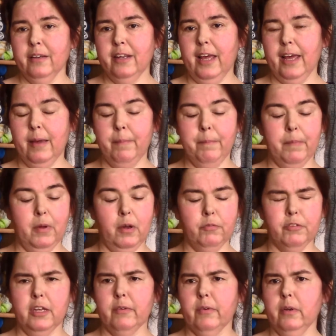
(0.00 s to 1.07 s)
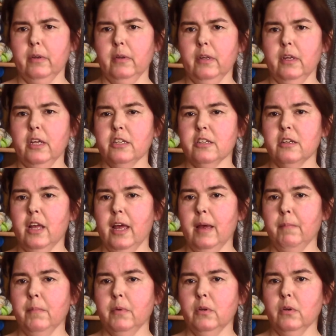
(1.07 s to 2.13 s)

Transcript: The hem of the, is it the hem?